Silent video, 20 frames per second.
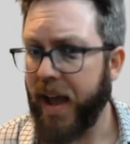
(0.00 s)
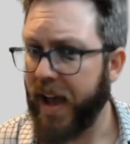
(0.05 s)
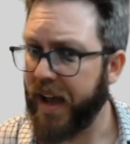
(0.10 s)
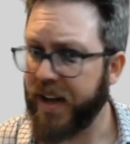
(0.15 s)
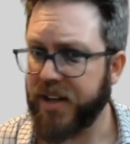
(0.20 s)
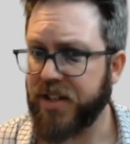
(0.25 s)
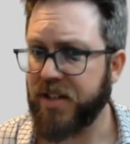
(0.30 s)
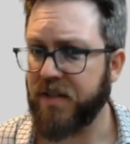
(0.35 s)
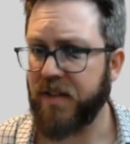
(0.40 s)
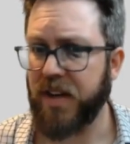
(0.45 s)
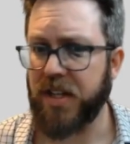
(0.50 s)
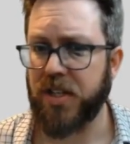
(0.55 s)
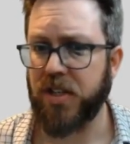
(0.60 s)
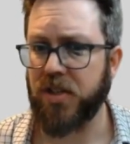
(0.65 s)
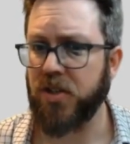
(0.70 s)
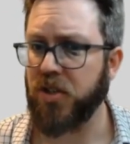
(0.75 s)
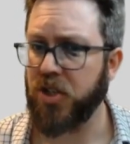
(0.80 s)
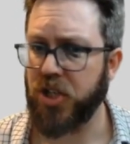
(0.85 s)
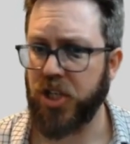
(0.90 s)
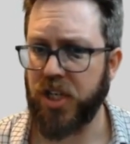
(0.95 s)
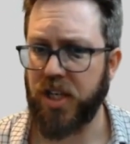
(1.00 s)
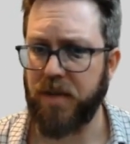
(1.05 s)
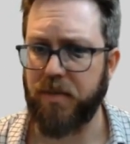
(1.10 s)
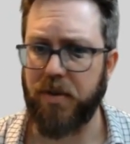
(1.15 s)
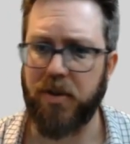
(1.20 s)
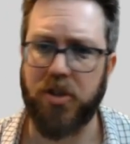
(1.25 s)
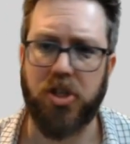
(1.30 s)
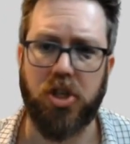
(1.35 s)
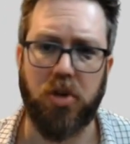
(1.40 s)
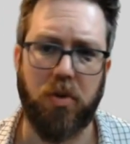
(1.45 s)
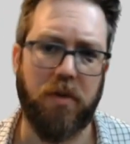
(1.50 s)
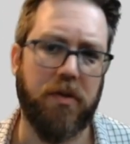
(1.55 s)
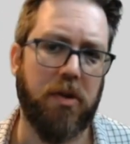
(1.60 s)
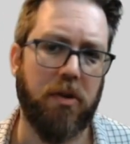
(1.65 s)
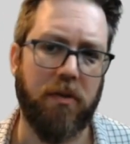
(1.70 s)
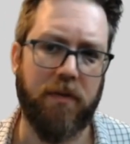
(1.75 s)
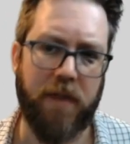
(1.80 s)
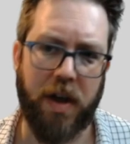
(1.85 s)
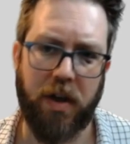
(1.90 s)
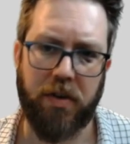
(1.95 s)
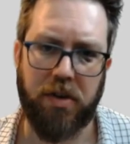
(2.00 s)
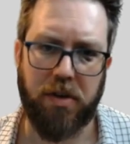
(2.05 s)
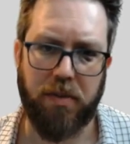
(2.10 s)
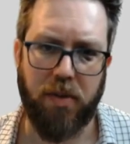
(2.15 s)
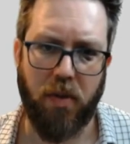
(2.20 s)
Edge devices are cheap, so if your failure